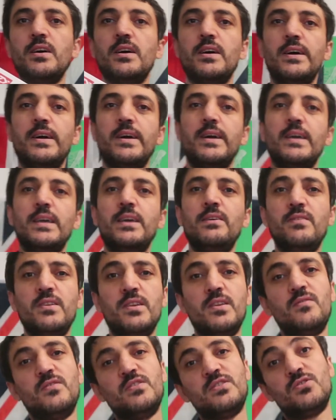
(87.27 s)

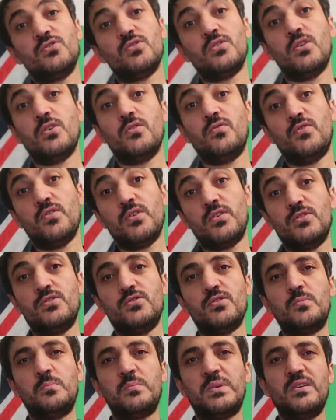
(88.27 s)
Even if it's not
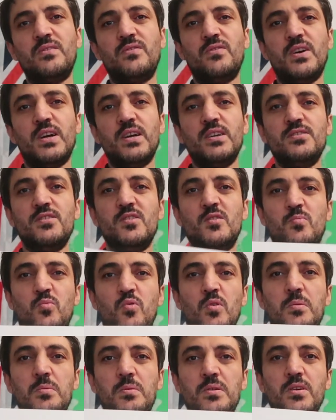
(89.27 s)
focused on my face, it's
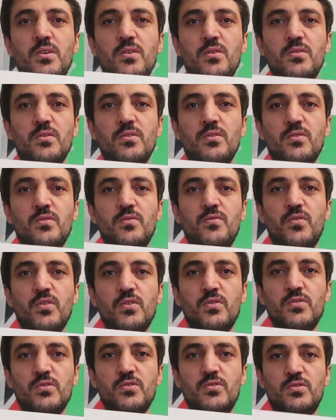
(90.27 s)
probably
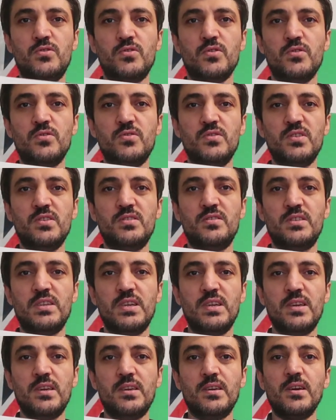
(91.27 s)
focused on this
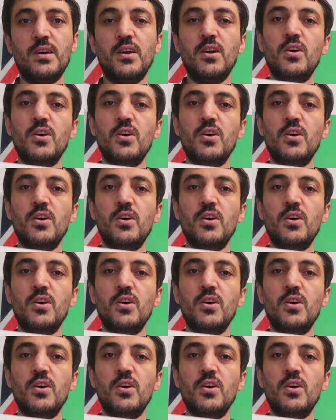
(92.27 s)
thing,